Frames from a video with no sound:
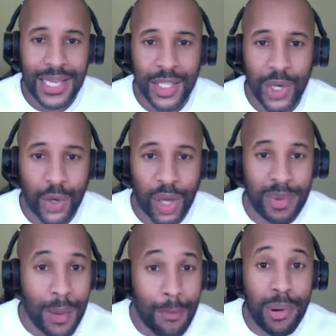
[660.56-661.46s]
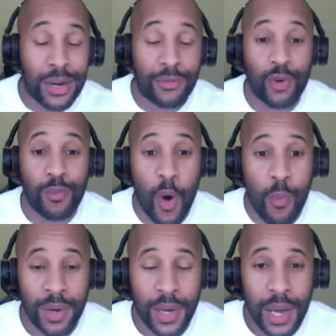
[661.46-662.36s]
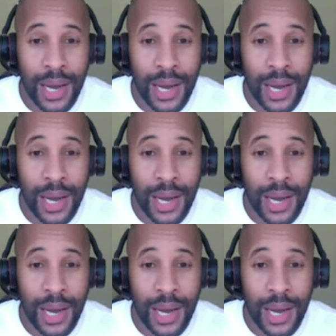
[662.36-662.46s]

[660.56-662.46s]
incident could be a breakthrough moment.